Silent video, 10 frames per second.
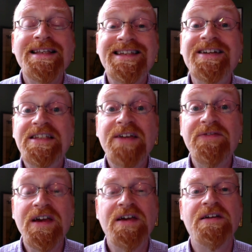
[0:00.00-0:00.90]

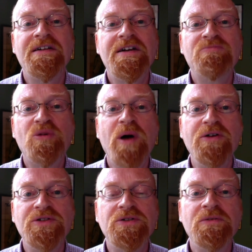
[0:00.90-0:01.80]
scientific
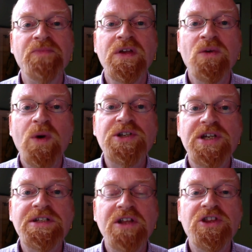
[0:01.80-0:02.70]
proposal, which
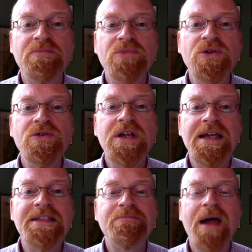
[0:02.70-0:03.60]
is that the moon
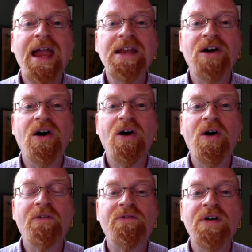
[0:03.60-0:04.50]
is made
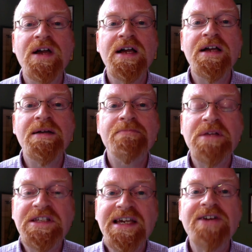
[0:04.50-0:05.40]
of
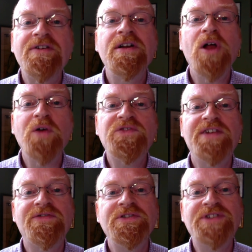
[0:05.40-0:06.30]
material of
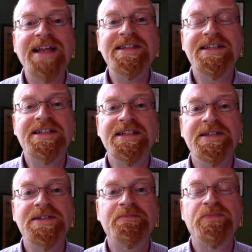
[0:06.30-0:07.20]
different
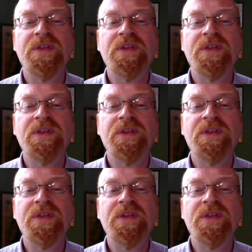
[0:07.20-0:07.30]
densities.